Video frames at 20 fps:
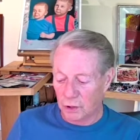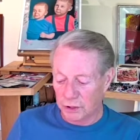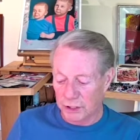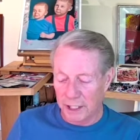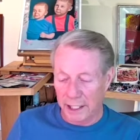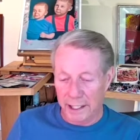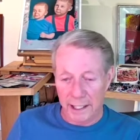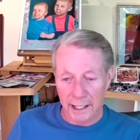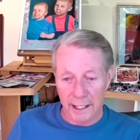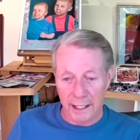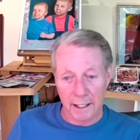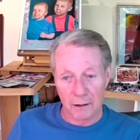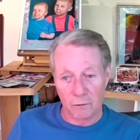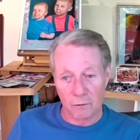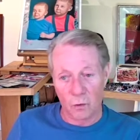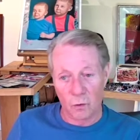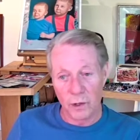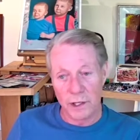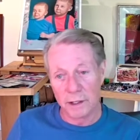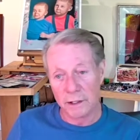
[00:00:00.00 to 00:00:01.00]
that had a
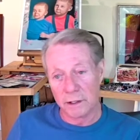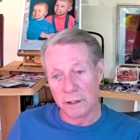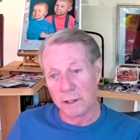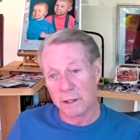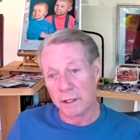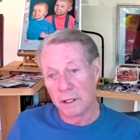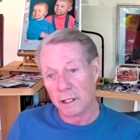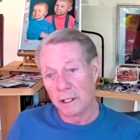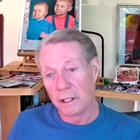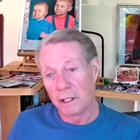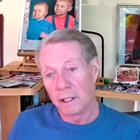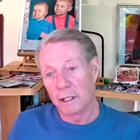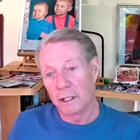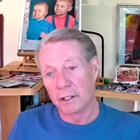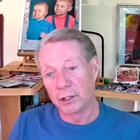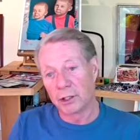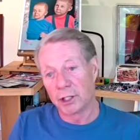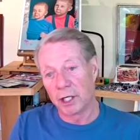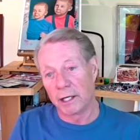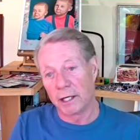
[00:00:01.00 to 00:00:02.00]
weird
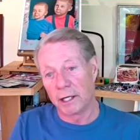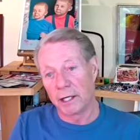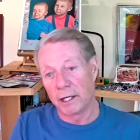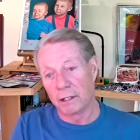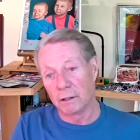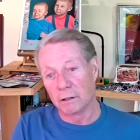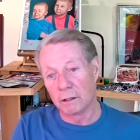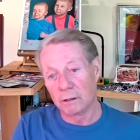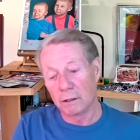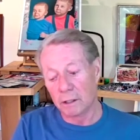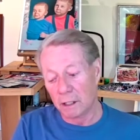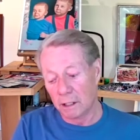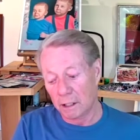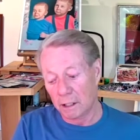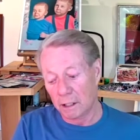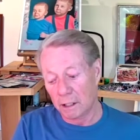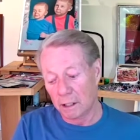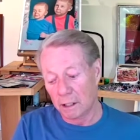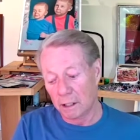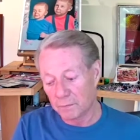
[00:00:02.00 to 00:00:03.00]
congenital
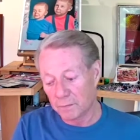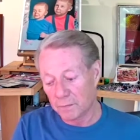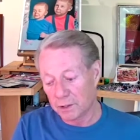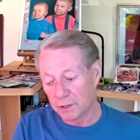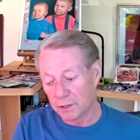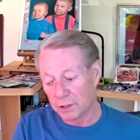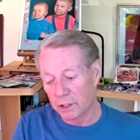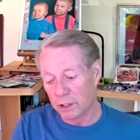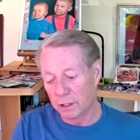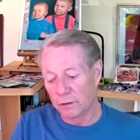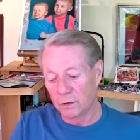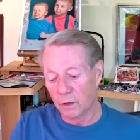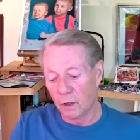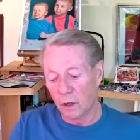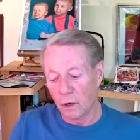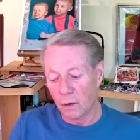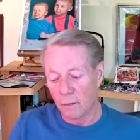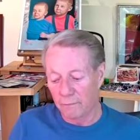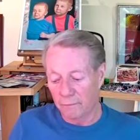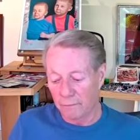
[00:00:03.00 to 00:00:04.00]

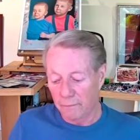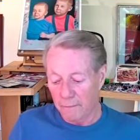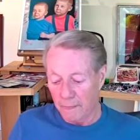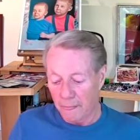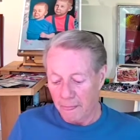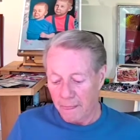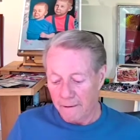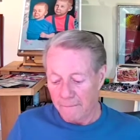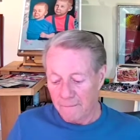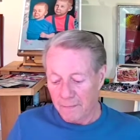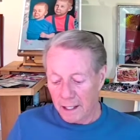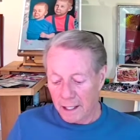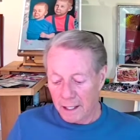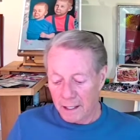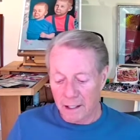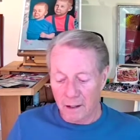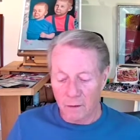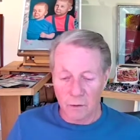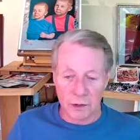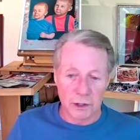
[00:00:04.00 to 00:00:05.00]
syndrome that
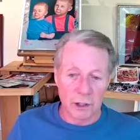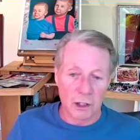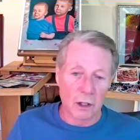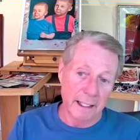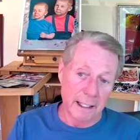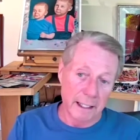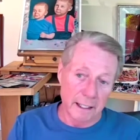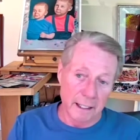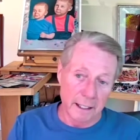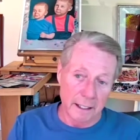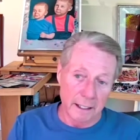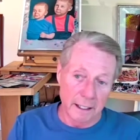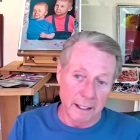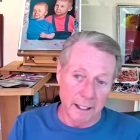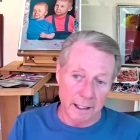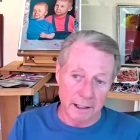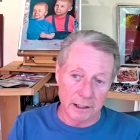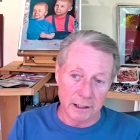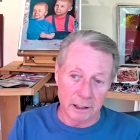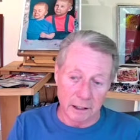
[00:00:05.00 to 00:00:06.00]
was called
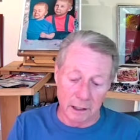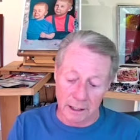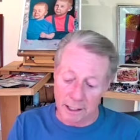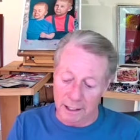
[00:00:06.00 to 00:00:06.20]
X-linked